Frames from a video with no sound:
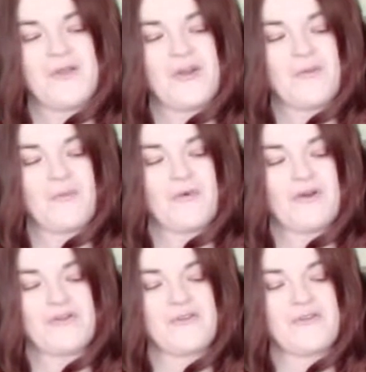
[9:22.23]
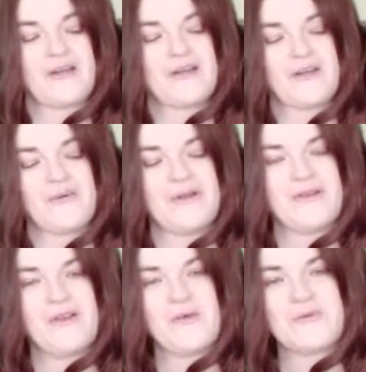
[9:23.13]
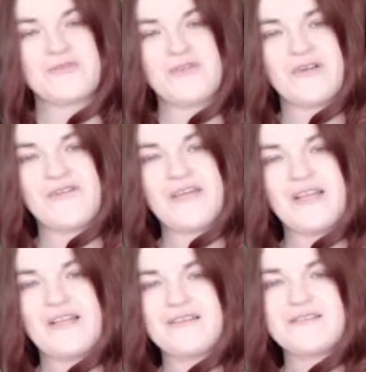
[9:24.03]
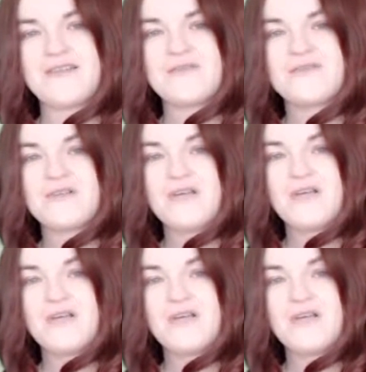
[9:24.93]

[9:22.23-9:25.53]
You know what I'm going to do right now, eh? You know what's on every day in this house?